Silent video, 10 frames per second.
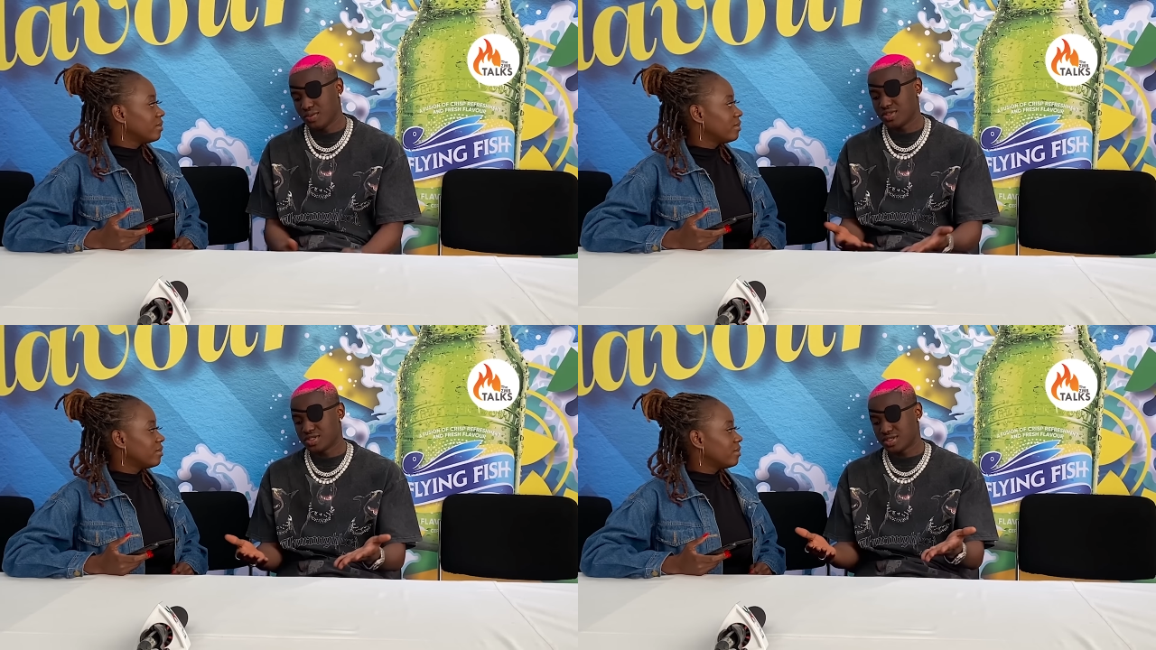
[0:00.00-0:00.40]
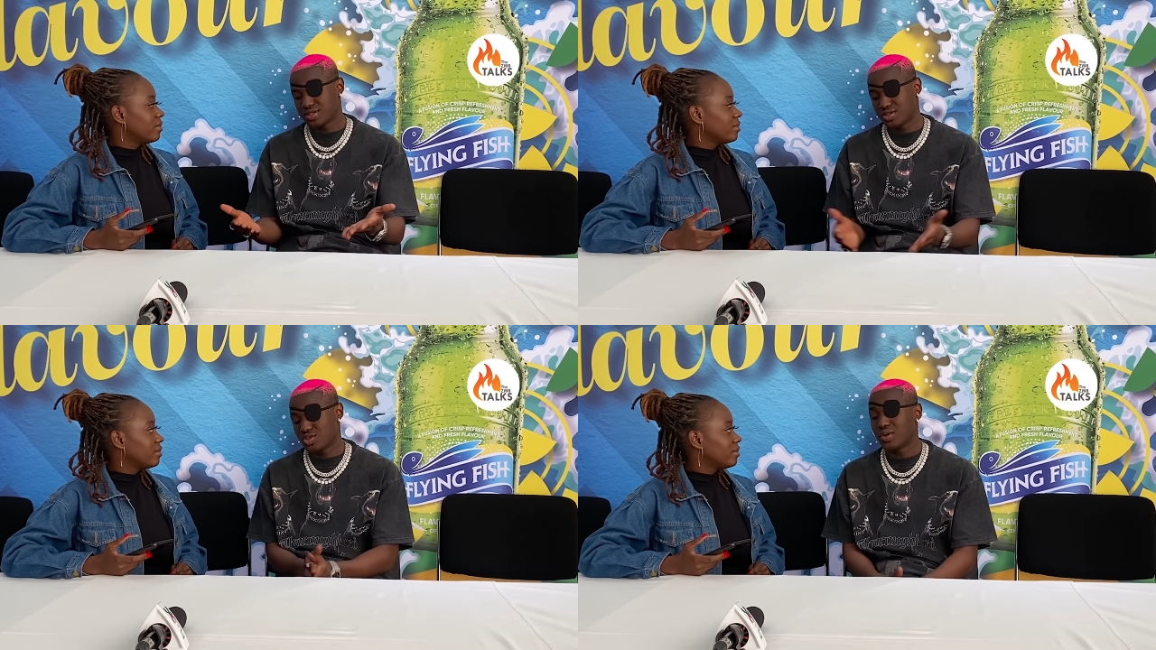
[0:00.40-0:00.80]
Speaker 1: we
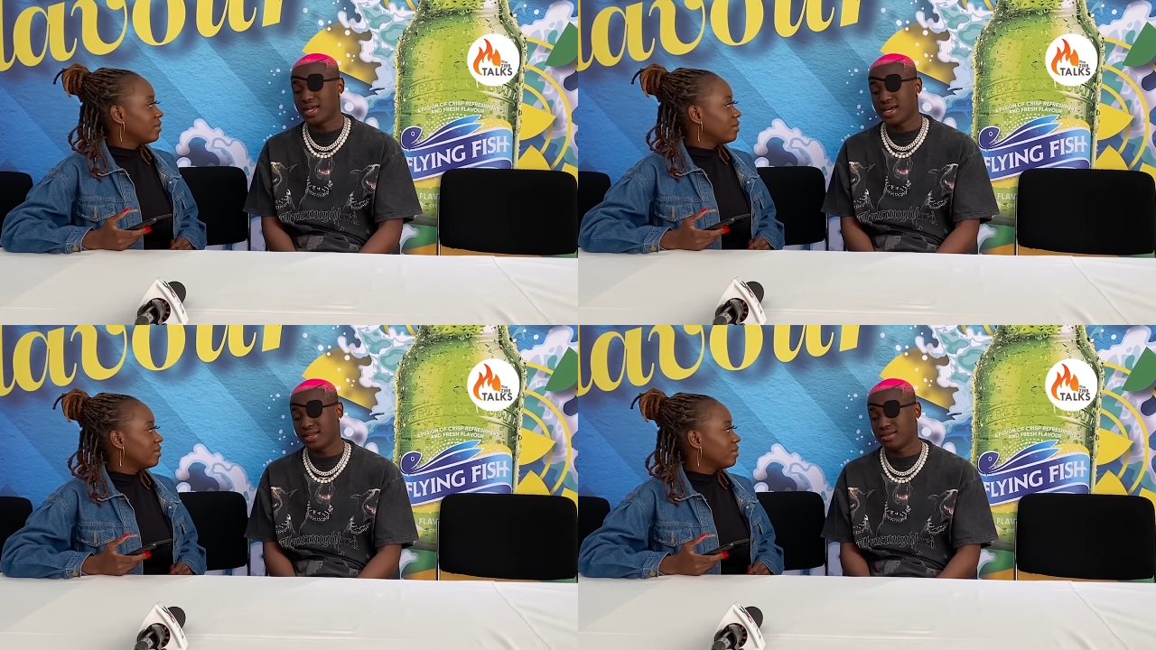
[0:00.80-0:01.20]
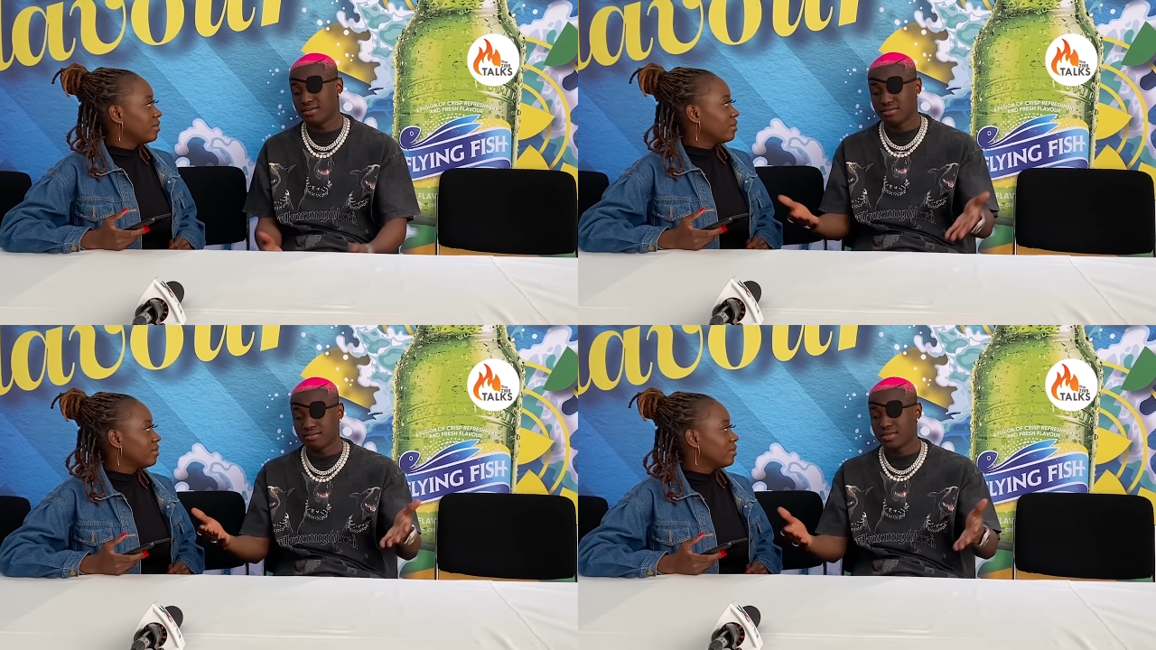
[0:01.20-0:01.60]
just saw it and
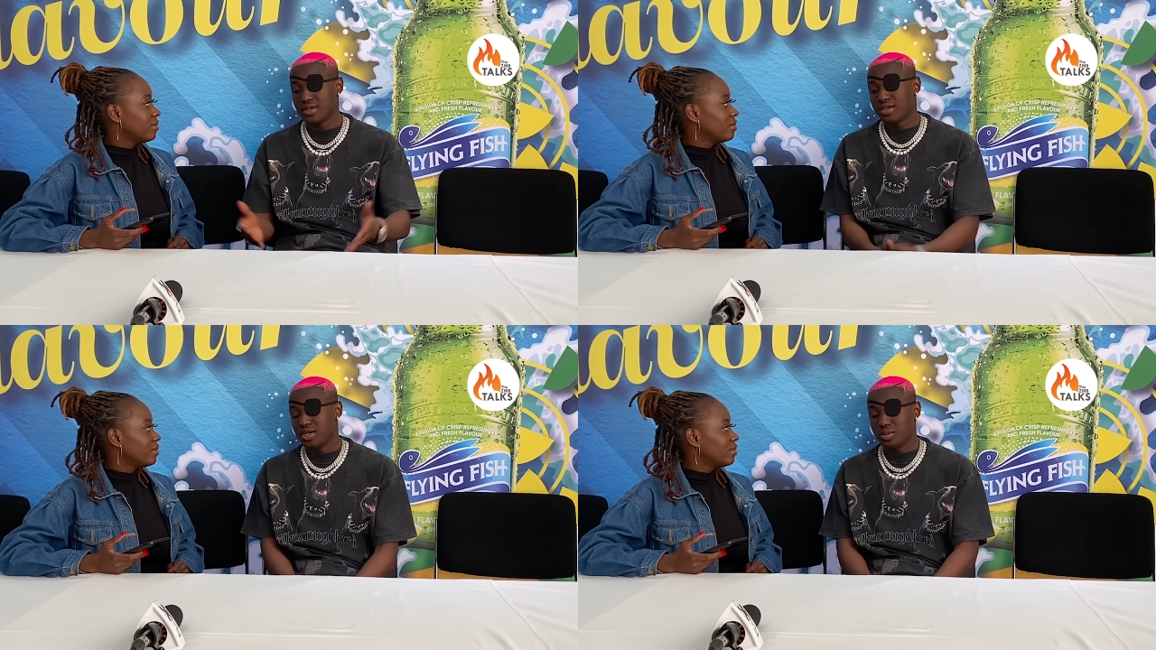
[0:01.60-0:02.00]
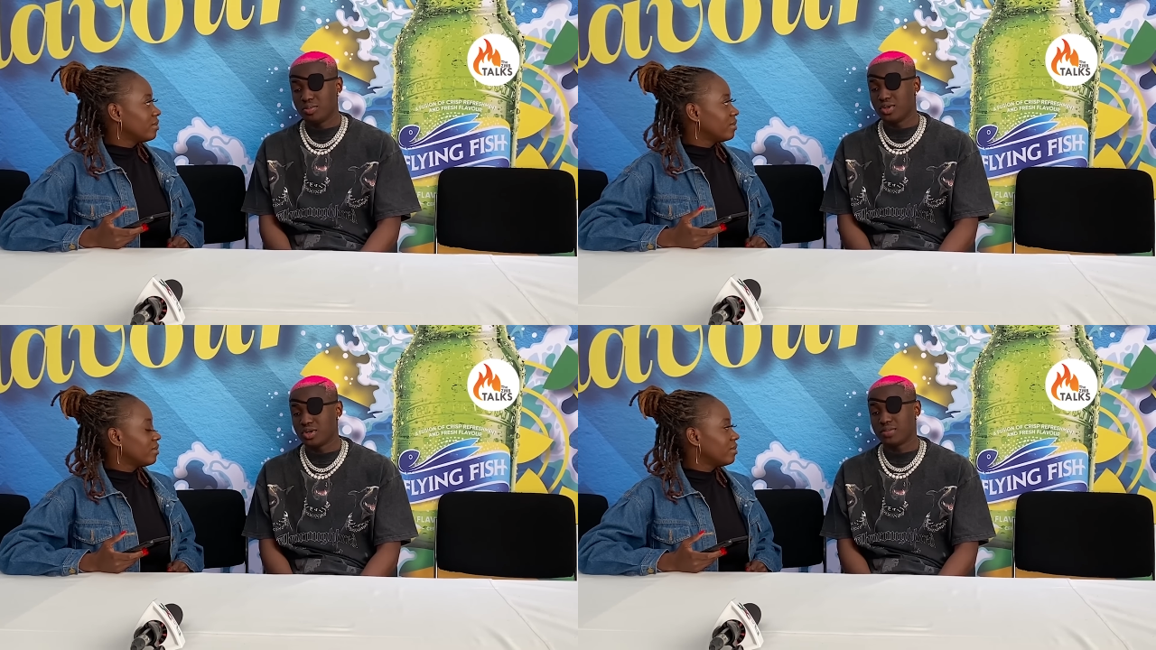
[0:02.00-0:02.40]
it
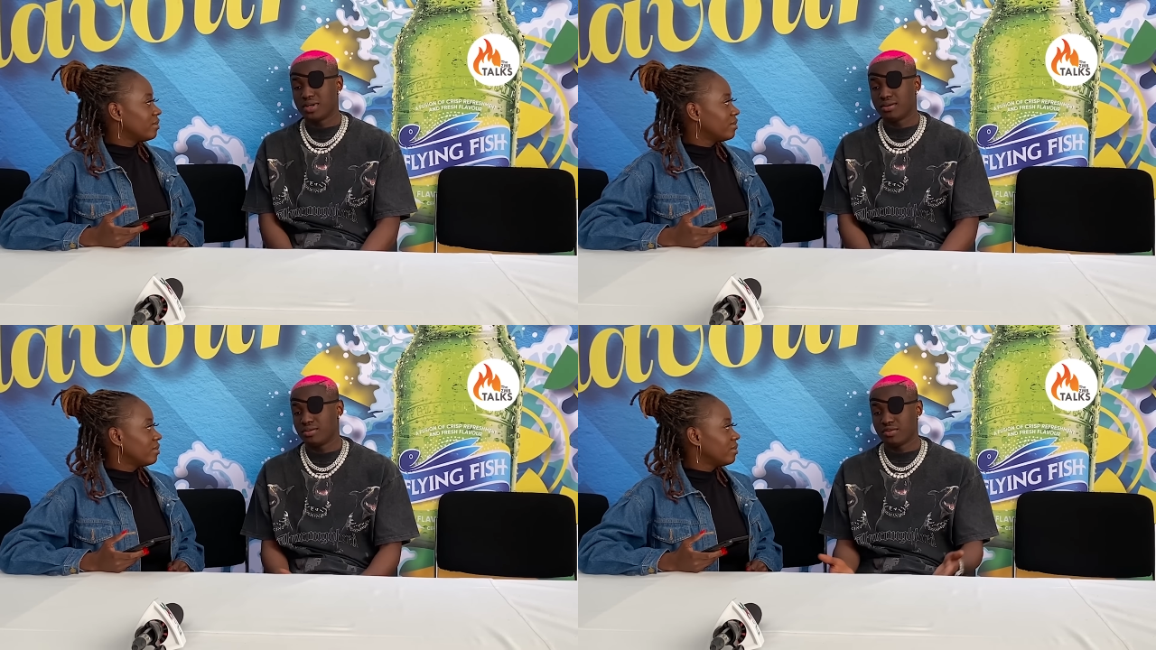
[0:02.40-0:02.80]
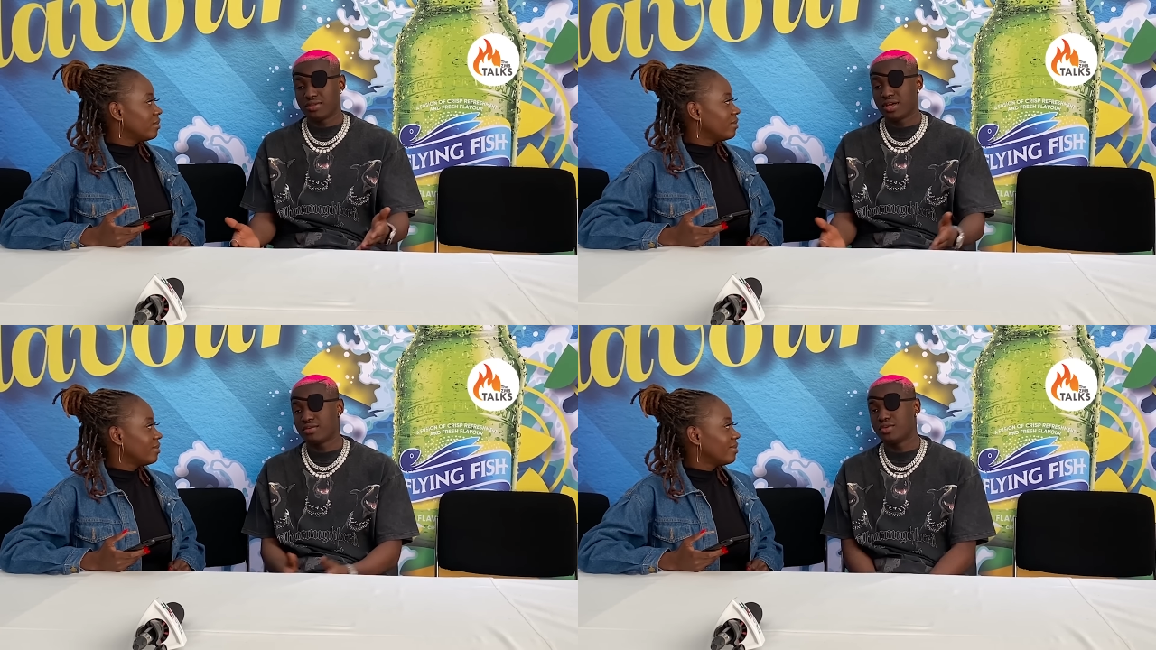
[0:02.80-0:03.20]
blew up, and we're
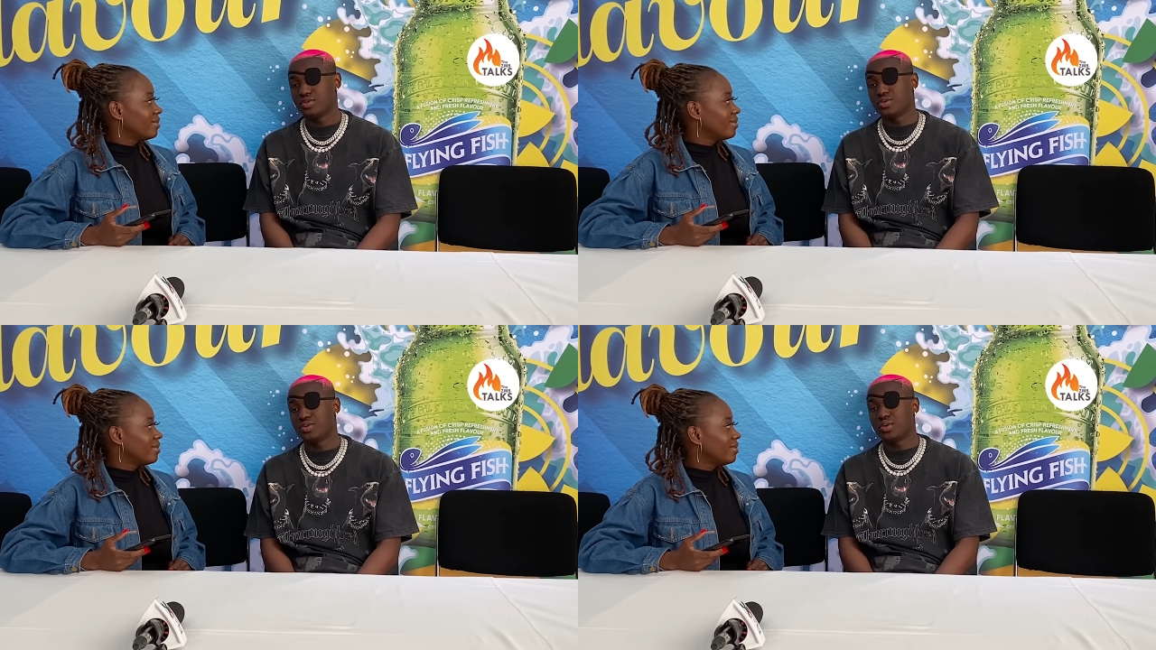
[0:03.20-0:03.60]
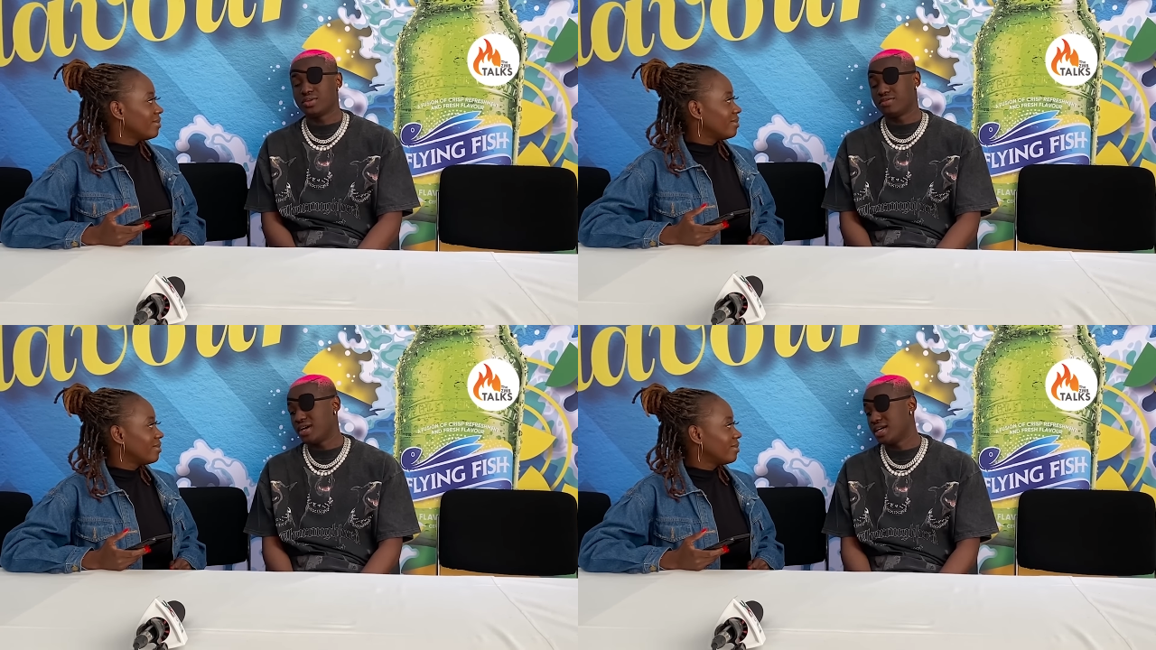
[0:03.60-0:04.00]
thankful to all
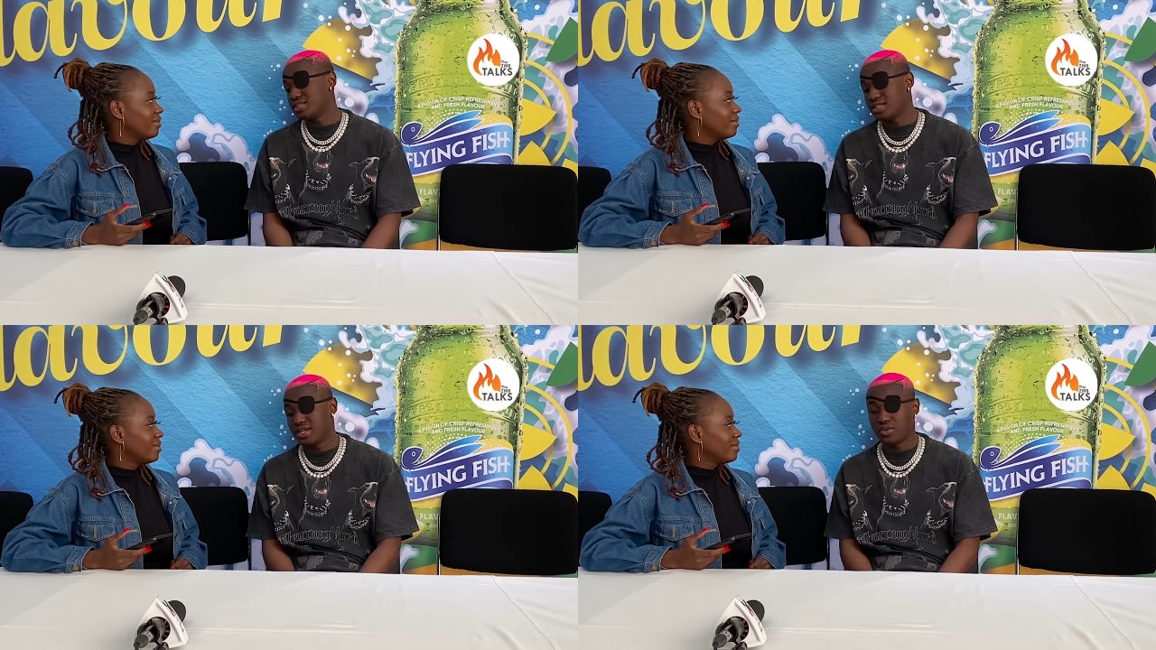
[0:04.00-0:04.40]
the fans and